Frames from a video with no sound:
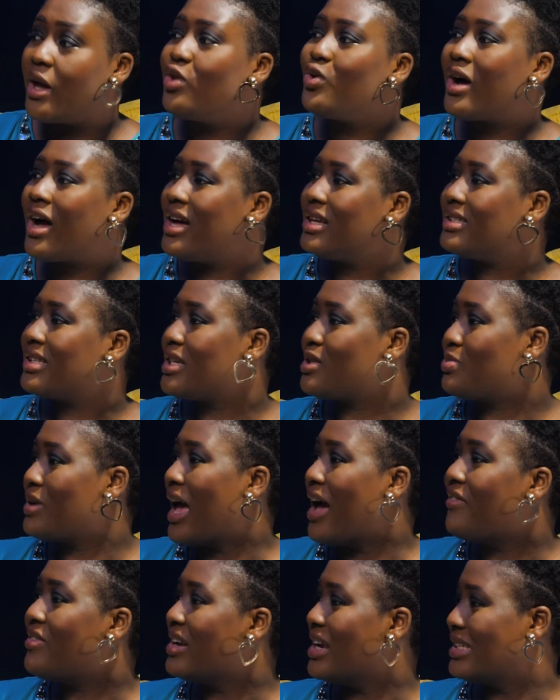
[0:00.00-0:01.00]
But you can't just be
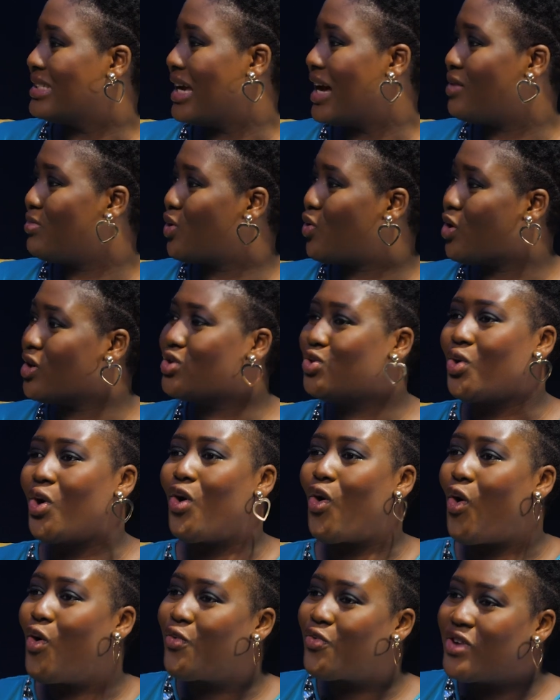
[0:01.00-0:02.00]
having a child because
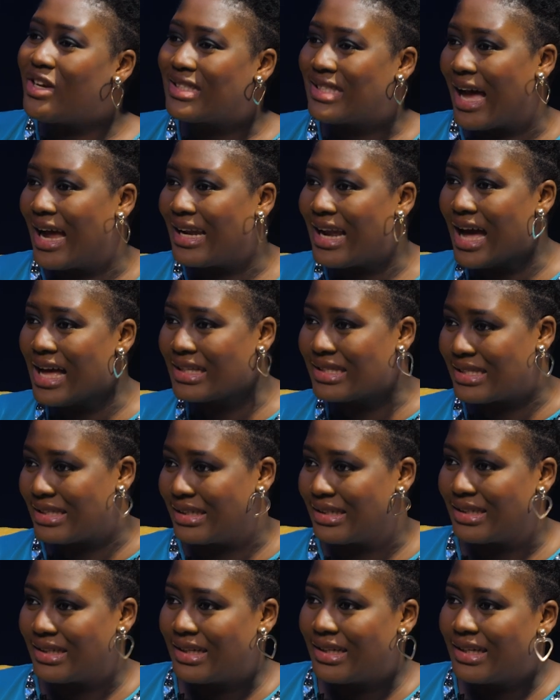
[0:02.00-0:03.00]
your ovaries are
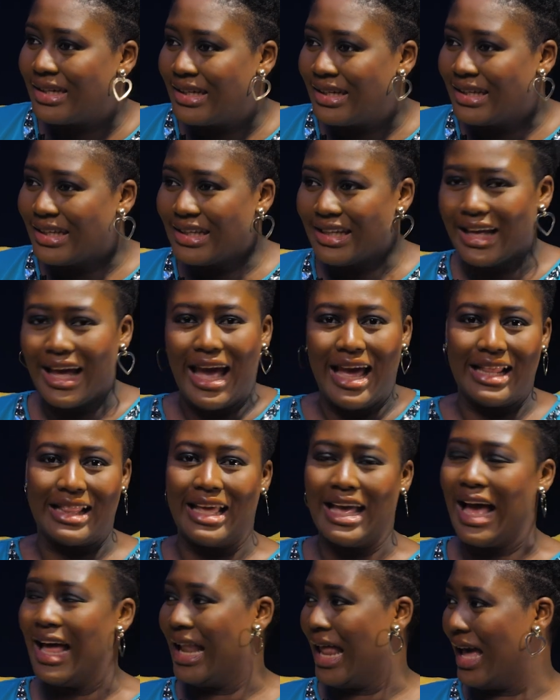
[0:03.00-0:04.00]
dancing. And
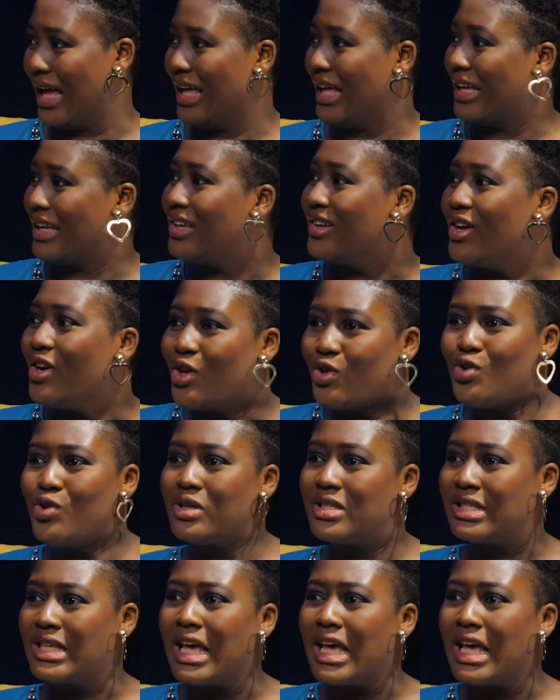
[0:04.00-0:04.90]
they are like, you